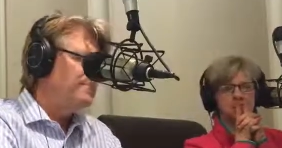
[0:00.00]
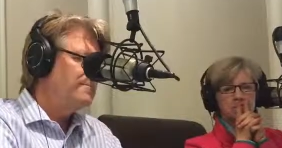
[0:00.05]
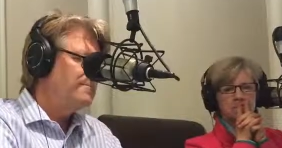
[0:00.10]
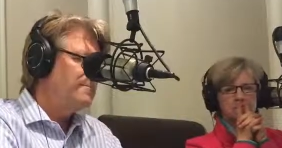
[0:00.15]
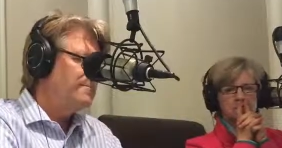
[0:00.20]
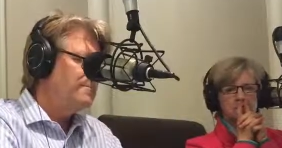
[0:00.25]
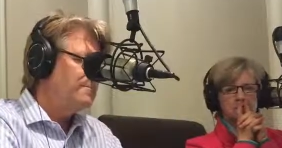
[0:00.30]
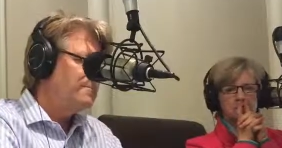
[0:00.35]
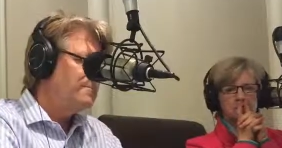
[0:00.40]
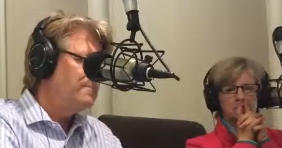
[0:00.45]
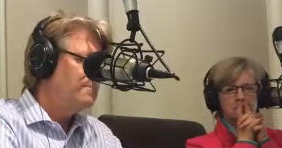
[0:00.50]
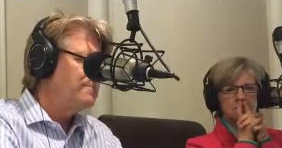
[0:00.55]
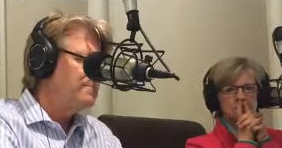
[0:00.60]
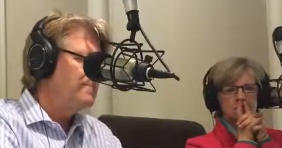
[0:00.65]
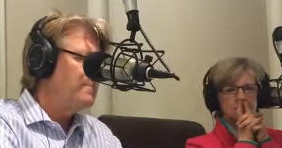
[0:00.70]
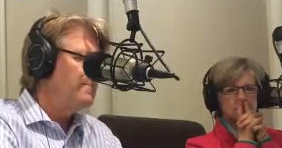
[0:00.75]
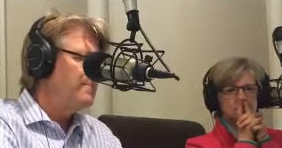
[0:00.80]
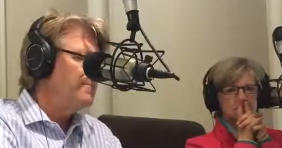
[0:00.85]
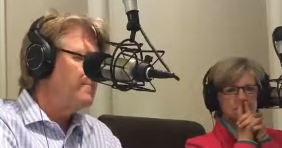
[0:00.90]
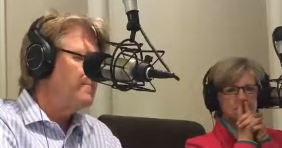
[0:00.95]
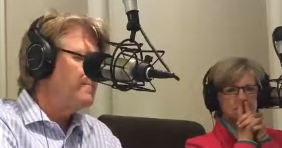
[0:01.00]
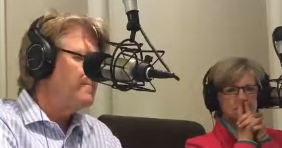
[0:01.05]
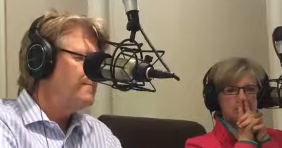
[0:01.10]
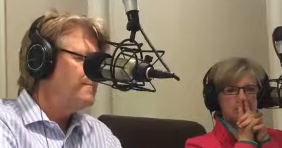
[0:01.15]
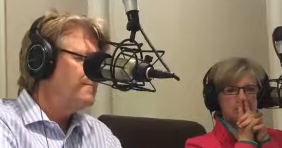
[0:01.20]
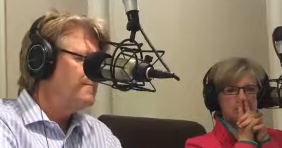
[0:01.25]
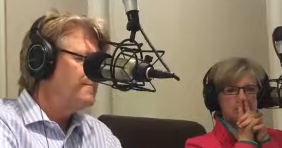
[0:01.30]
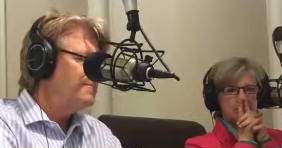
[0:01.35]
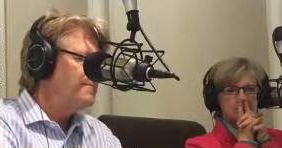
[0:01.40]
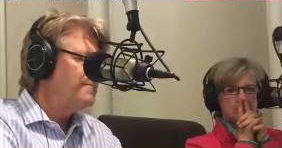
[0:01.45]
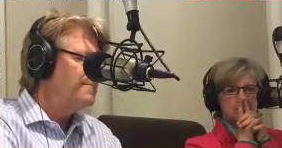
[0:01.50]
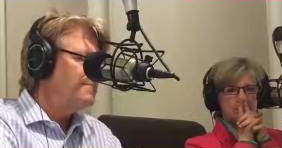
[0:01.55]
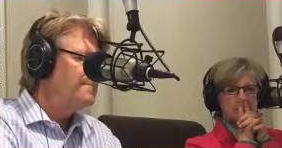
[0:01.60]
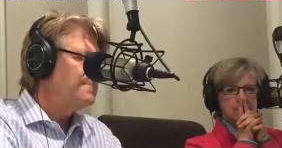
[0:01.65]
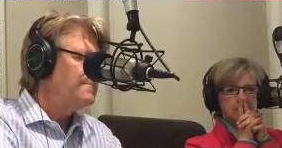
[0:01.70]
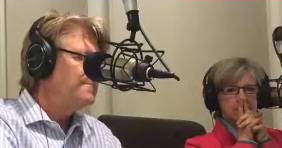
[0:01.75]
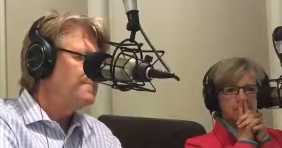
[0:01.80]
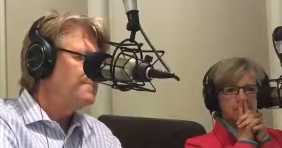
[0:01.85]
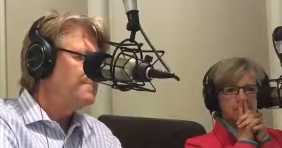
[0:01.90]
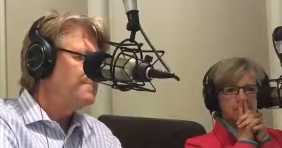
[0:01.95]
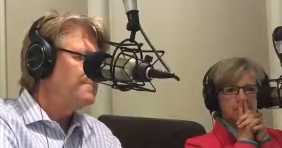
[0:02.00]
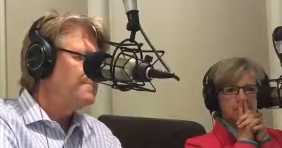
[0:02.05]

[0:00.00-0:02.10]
(silence)